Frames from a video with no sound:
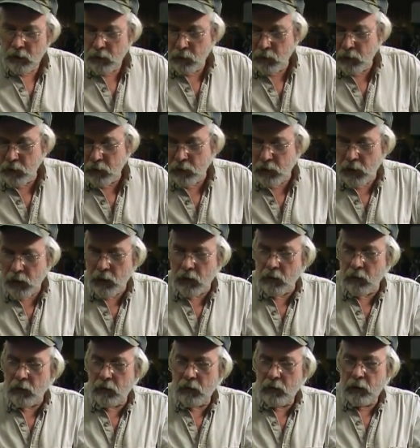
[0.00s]
When this
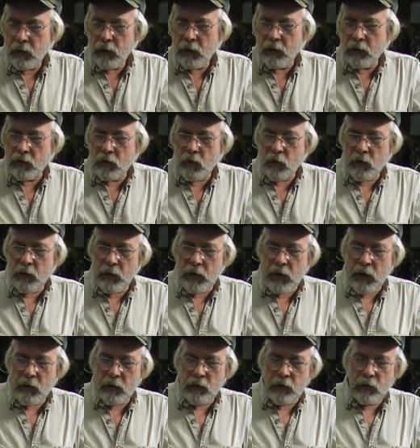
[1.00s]
cutter is going
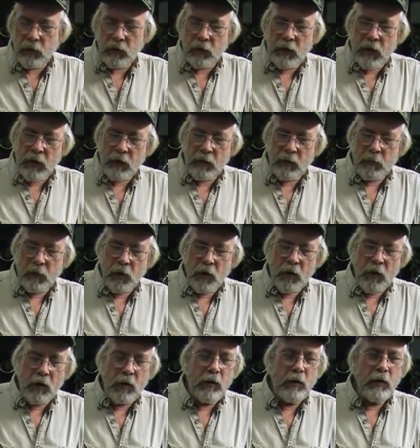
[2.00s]
down, down the
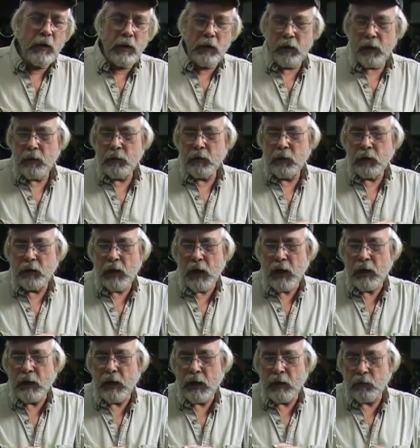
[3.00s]
bar, it comes in
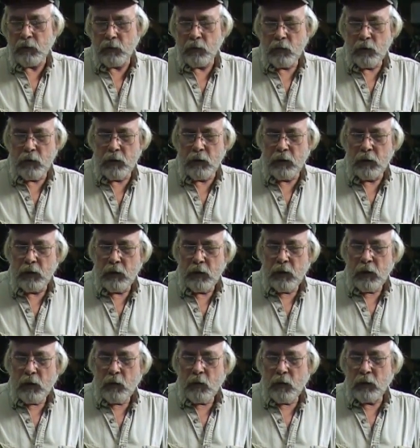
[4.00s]
contact with wood.
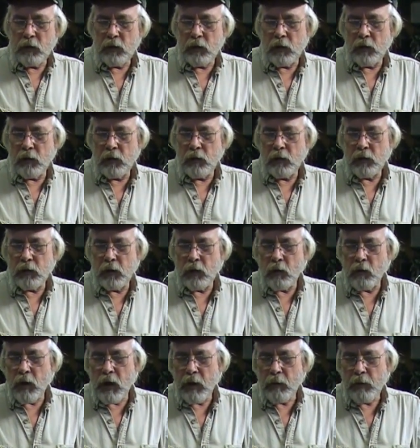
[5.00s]
What it's going to do is going
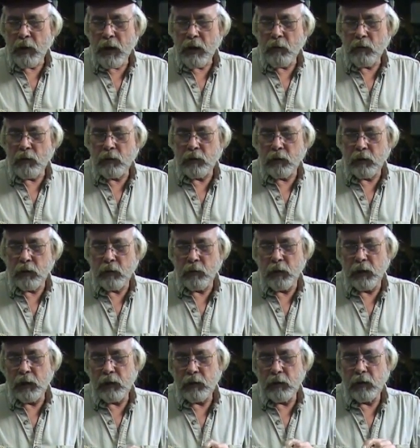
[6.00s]
to rock backwards a little
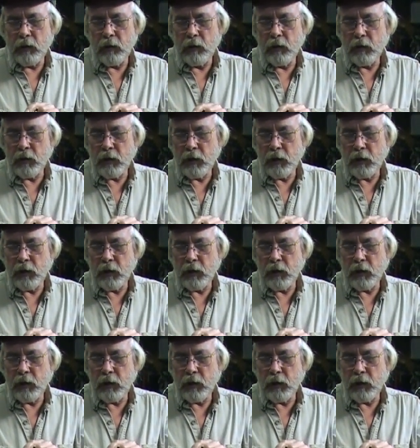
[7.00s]
bit until this